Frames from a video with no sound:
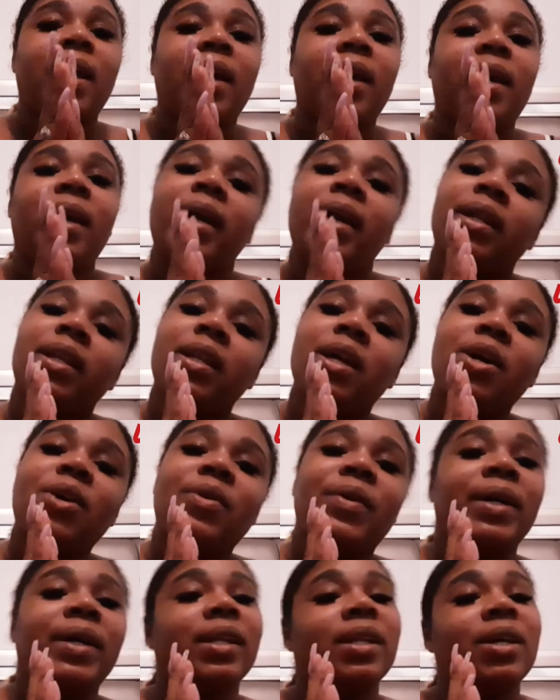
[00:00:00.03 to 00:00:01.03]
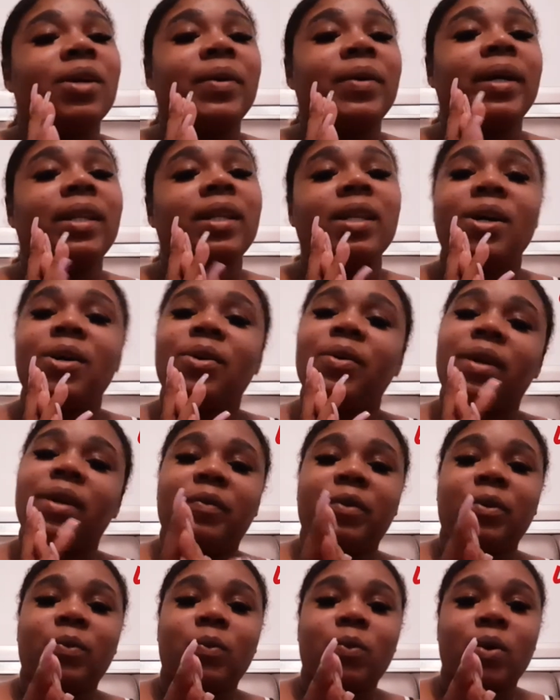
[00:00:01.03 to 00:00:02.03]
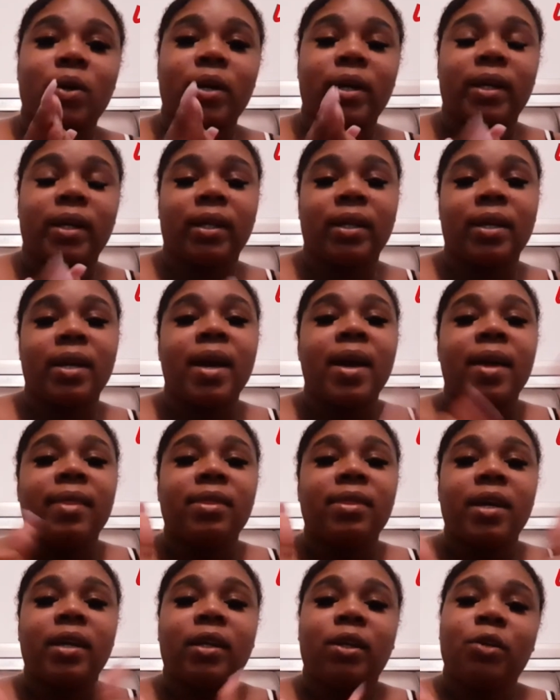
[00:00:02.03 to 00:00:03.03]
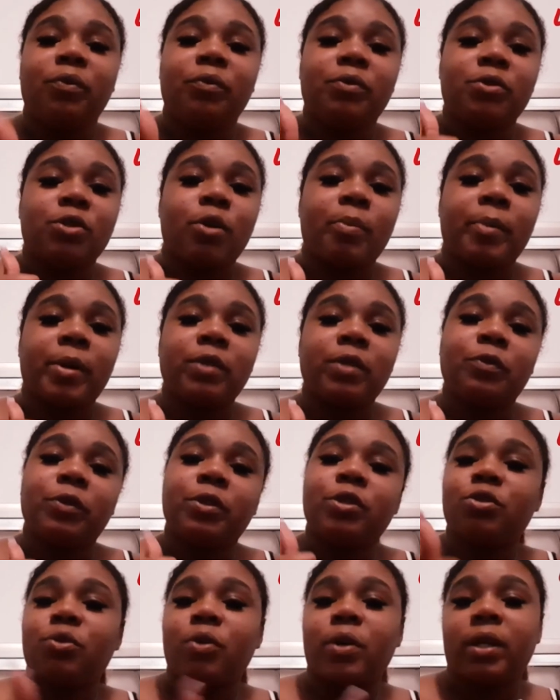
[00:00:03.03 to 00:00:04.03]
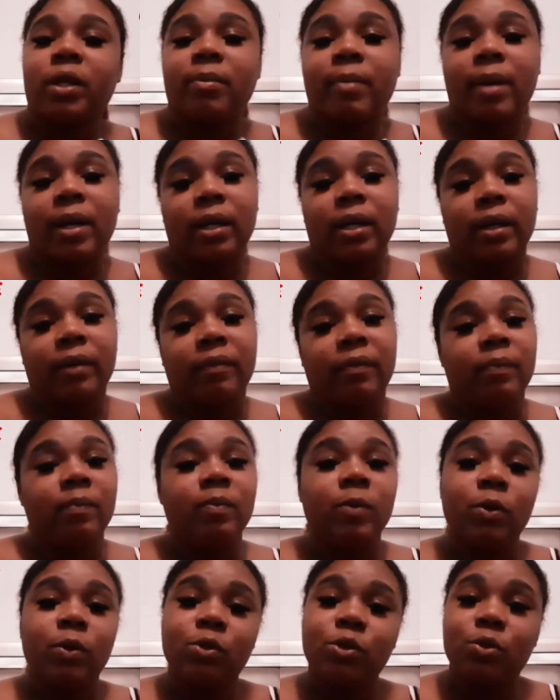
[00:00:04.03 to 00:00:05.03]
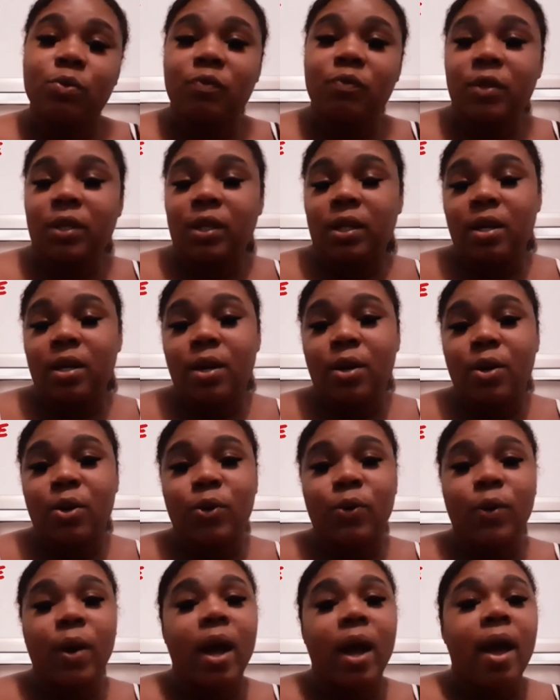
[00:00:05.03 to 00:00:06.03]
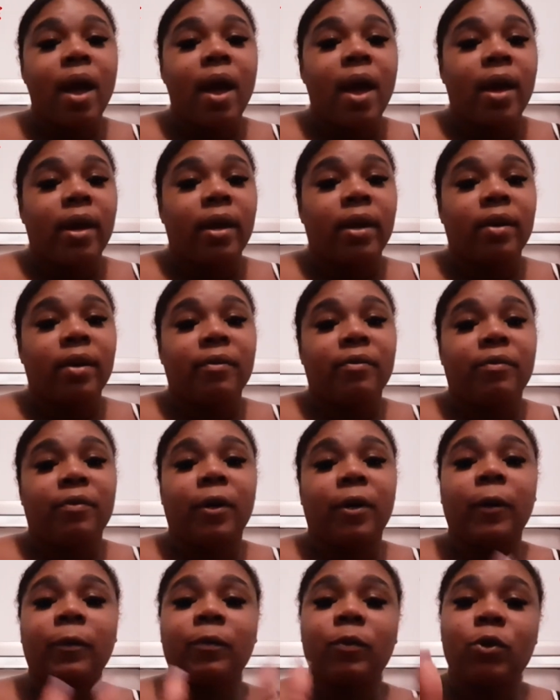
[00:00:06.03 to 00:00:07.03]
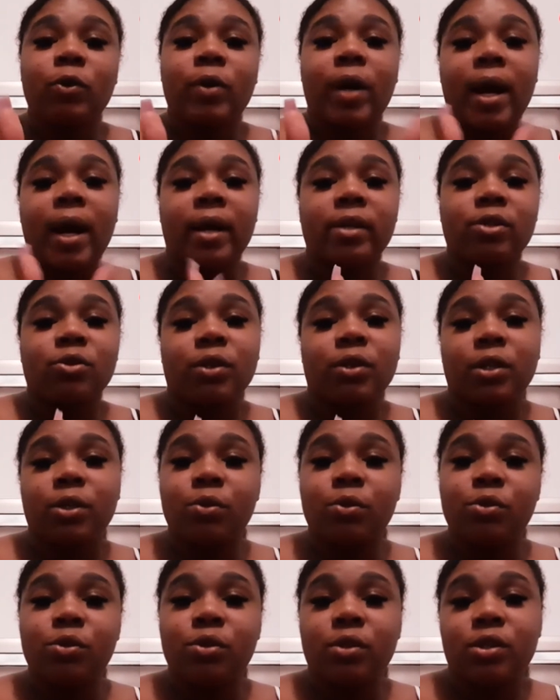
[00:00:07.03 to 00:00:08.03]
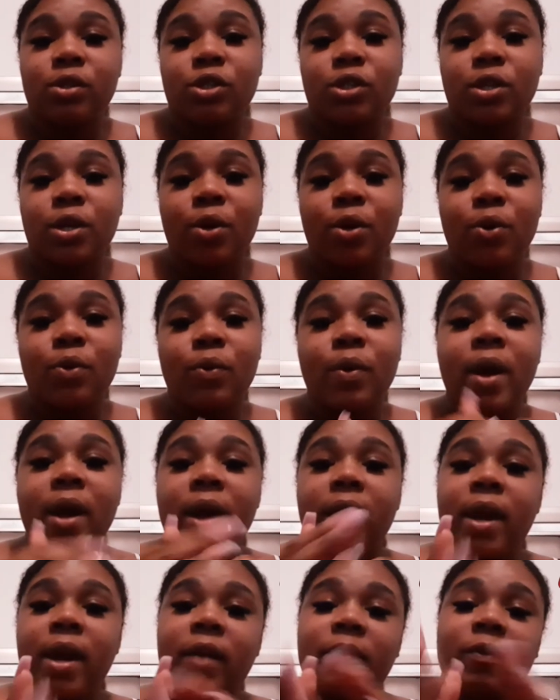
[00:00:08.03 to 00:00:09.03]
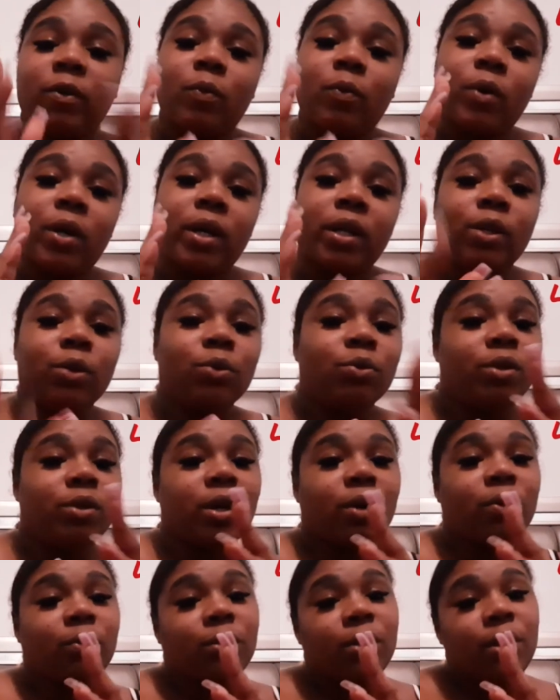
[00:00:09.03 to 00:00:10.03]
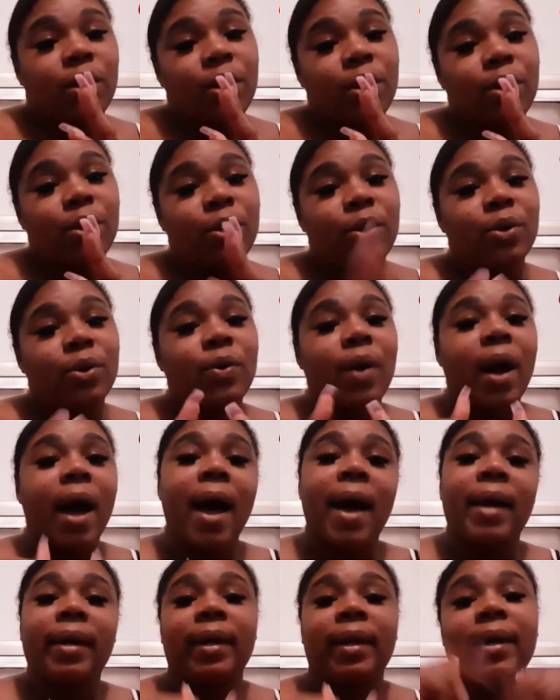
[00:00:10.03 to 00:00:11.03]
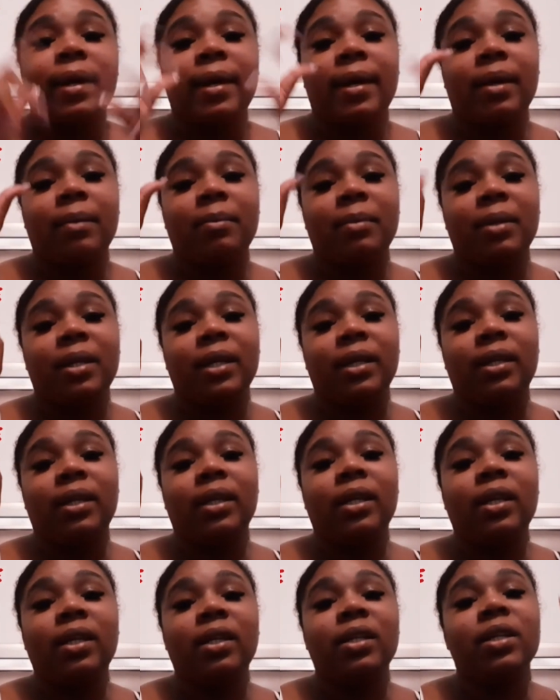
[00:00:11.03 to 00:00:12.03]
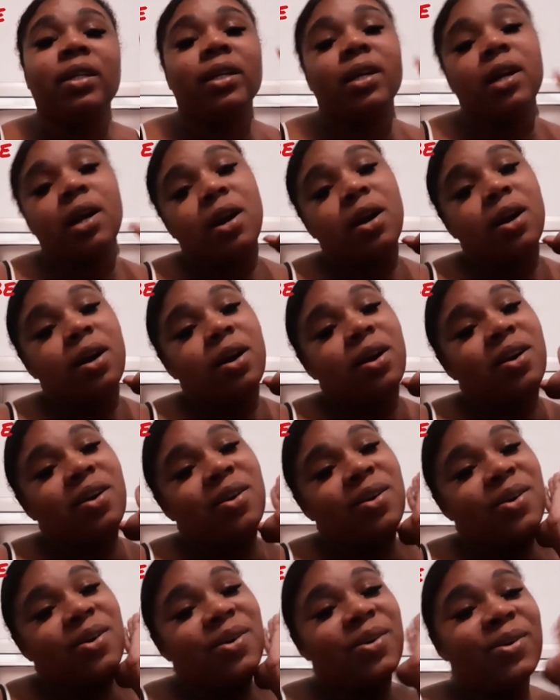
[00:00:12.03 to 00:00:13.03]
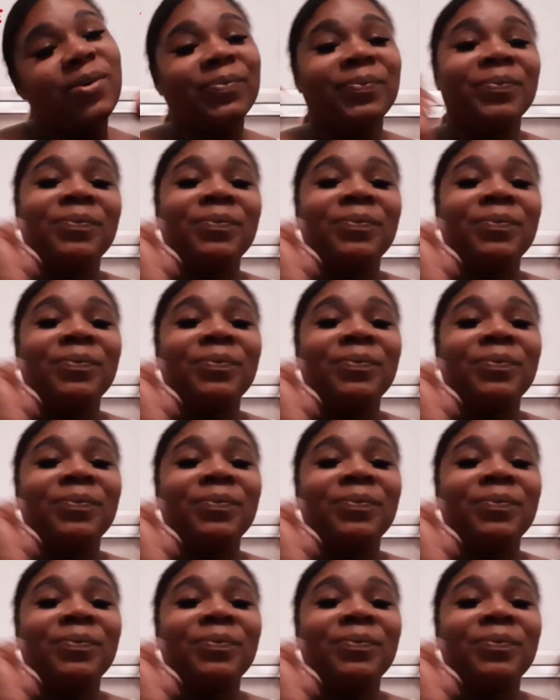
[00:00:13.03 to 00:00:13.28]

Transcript: Hello everyone. Thank you so much for joining my YouTube video. If you guys are new to the show, everyone who don't know, I am Nikki Nicole,